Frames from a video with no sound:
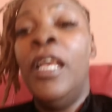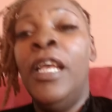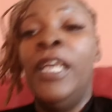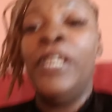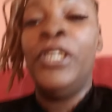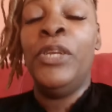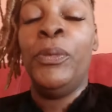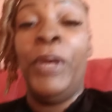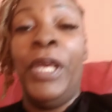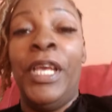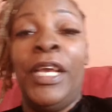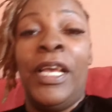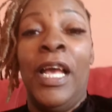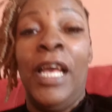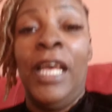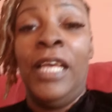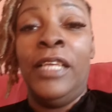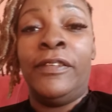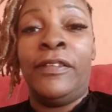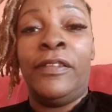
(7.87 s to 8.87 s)
Anyway,
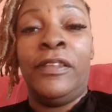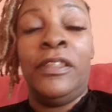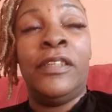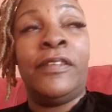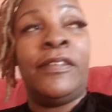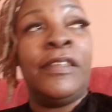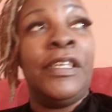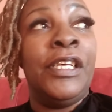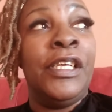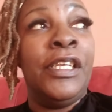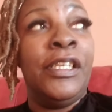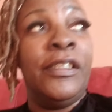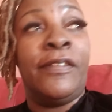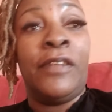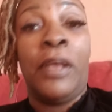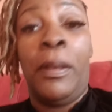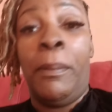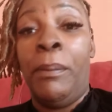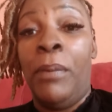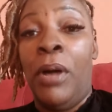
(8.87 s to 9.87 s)
guys, this is
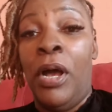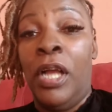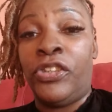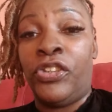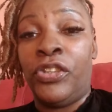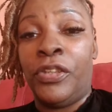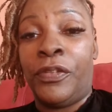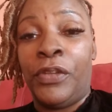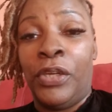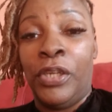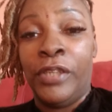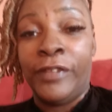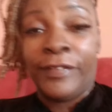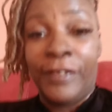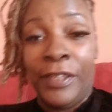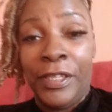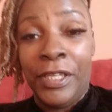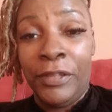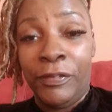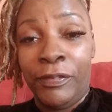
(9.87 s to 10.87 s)
March
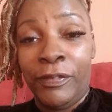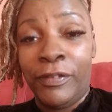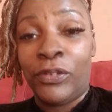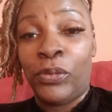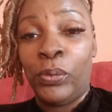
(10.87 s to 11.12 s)
13th,